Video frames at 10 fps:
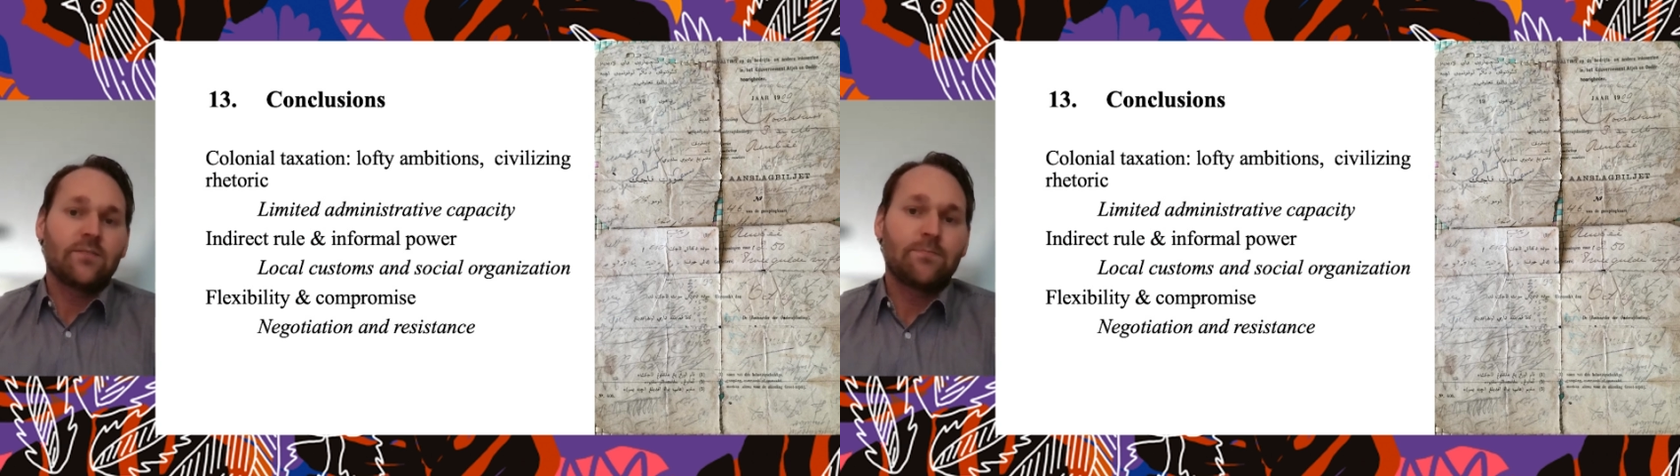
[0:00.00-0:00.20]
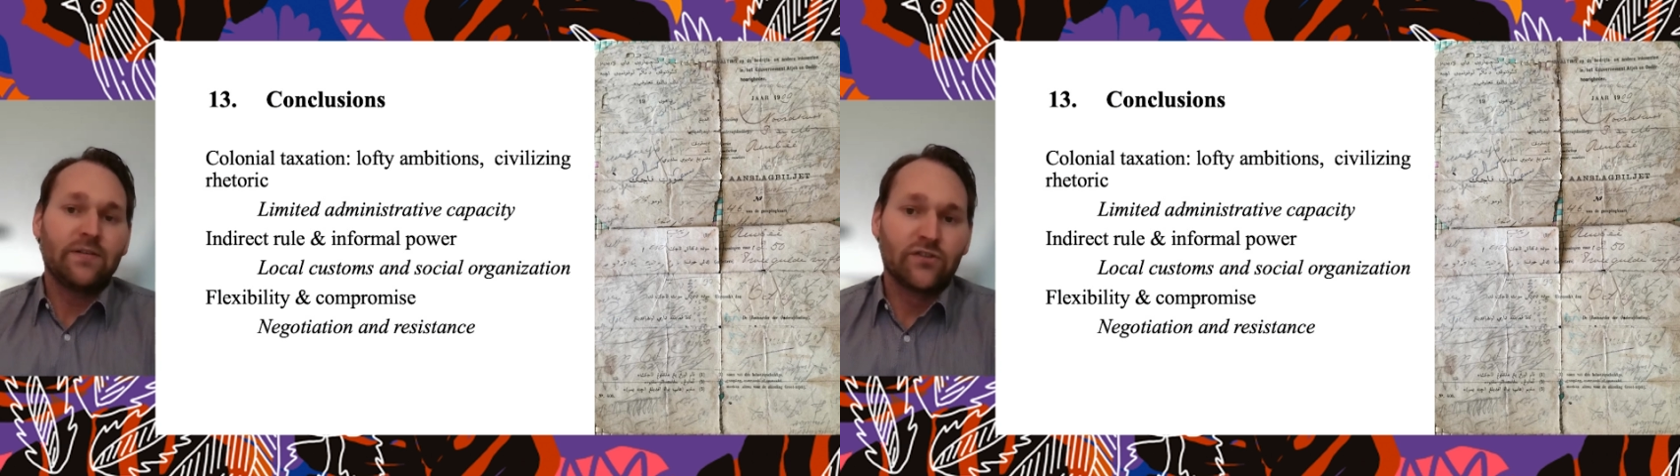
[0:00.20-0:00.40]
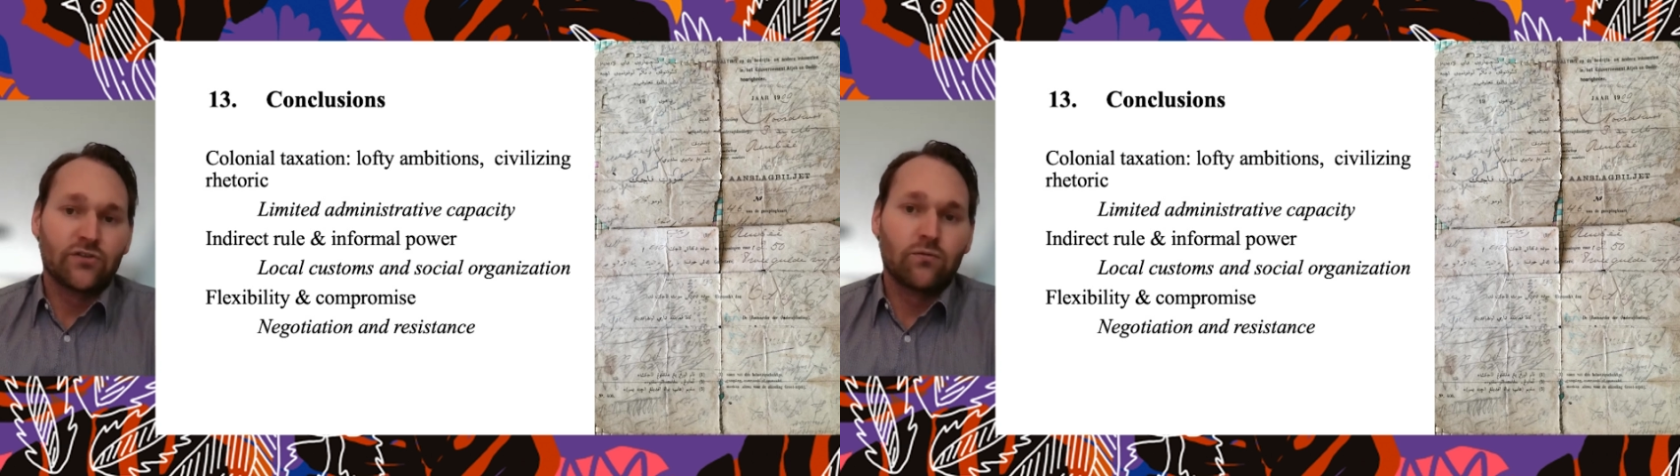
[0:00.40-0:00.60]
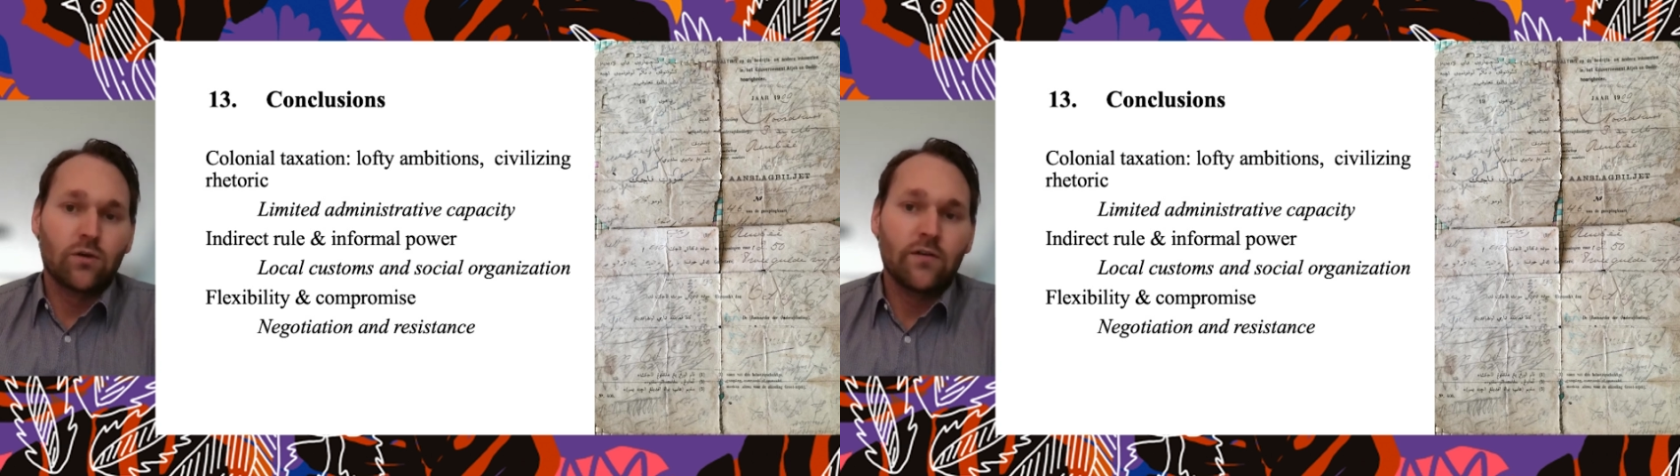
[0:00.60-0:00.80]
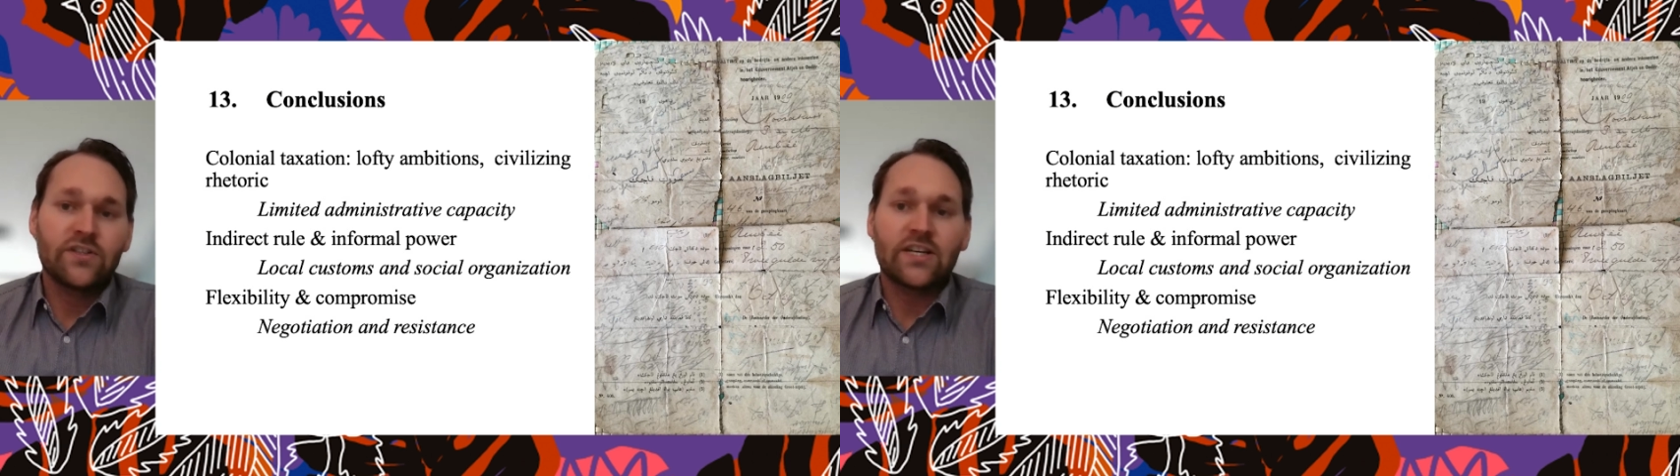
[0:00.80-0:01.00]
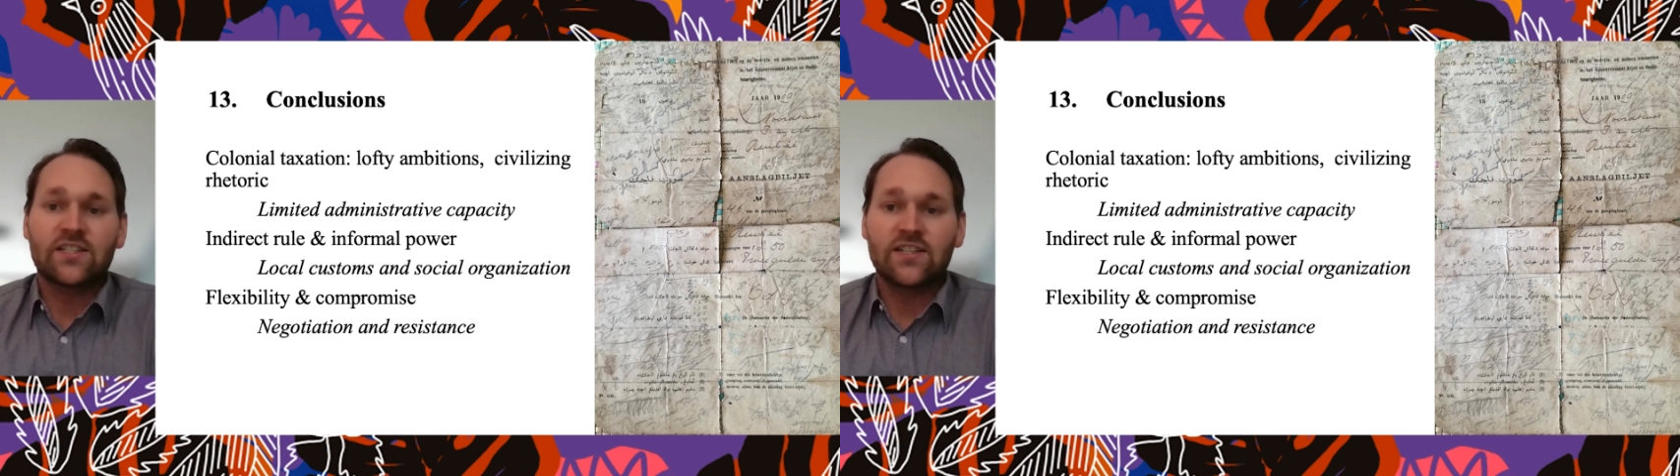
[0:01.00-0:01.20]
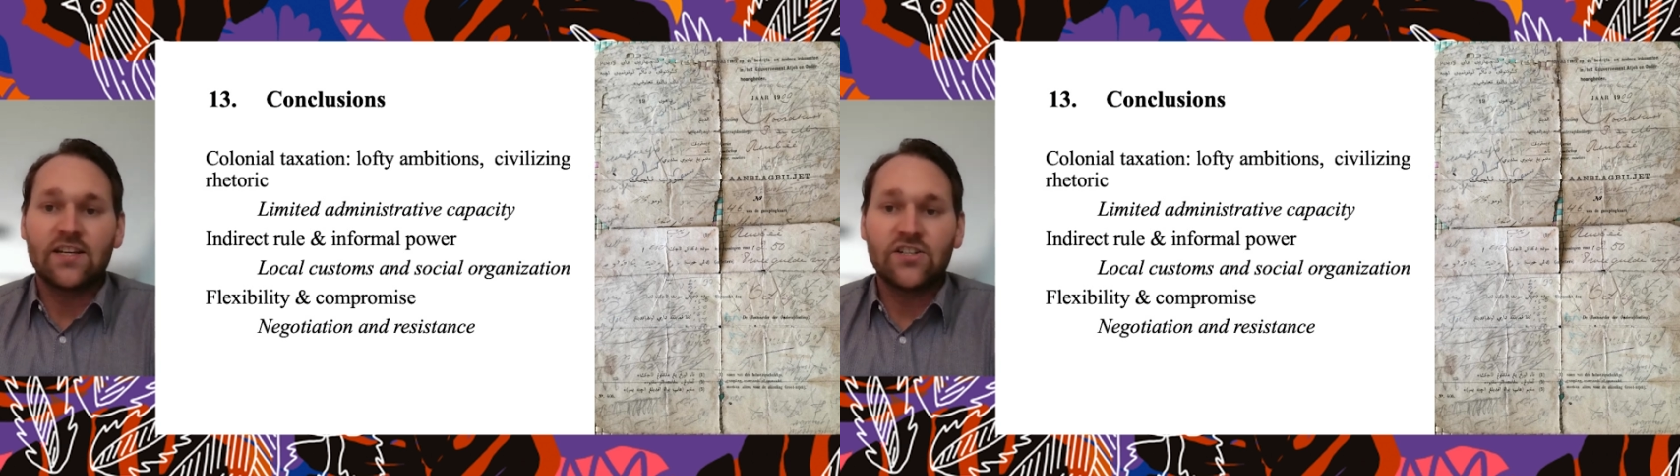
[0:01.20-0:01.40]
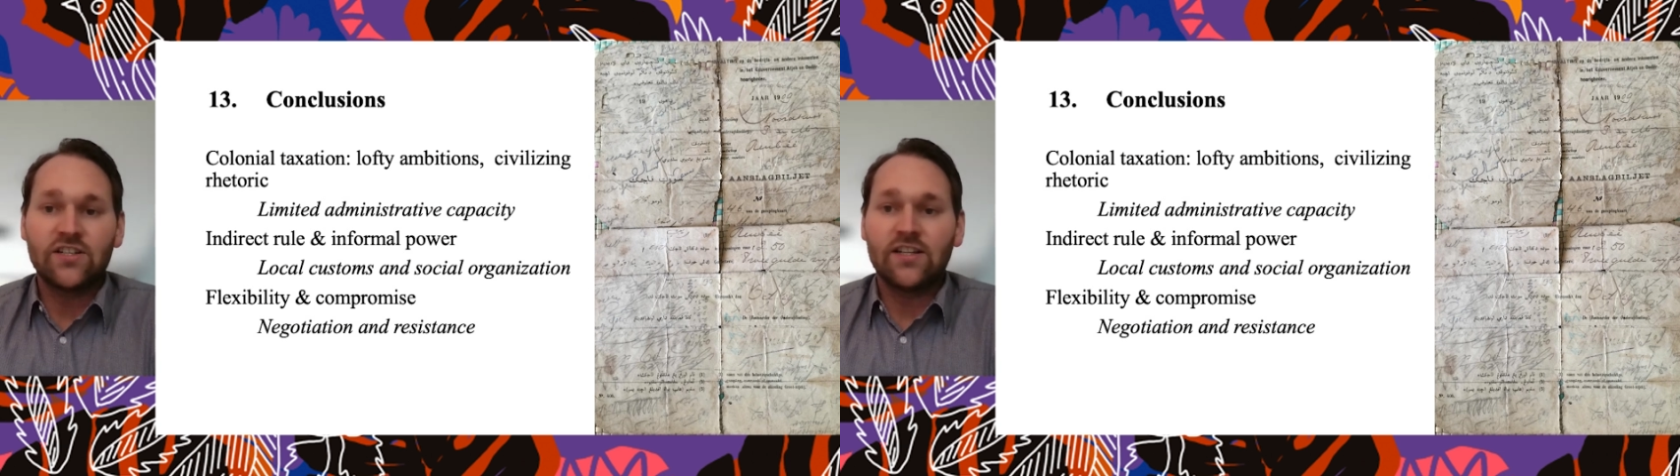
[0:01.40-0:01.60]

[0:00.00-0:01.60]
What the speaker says: the pivotal role of taxation